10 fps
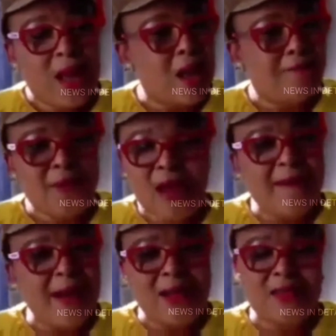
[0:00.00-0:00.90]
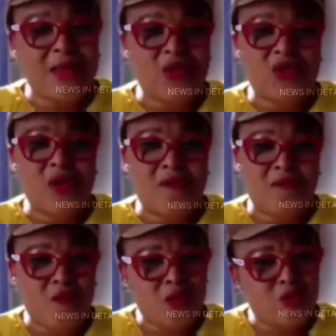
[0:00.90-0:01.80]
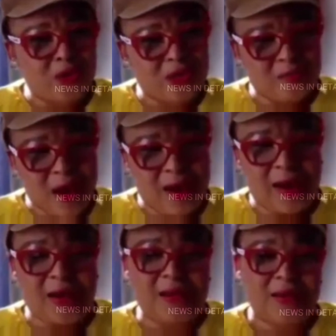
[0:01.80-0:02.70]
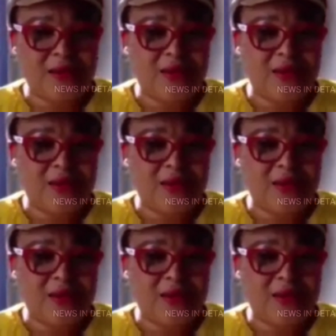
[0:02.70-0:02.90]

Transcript: Have you ever asked yourself what transpired?